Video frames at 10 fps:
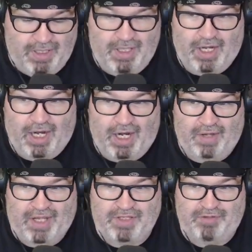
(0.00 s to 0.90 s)

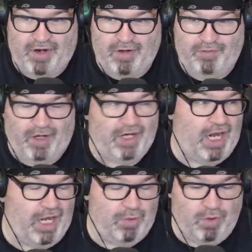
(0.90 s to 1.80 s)
That's very fun.
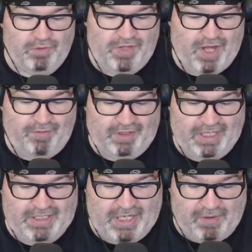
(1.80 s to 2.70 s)
I will
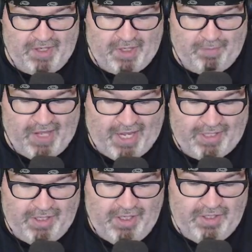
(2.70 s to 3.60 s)
definitely tell them
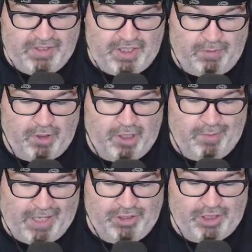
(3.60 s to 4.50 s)
that someone in
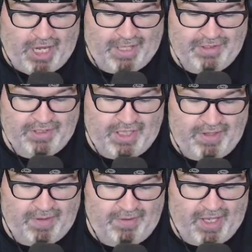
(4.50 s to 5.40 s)
my chat
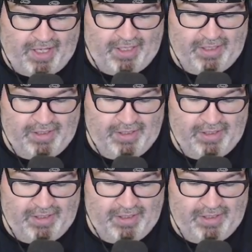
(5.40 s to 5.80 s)
said that they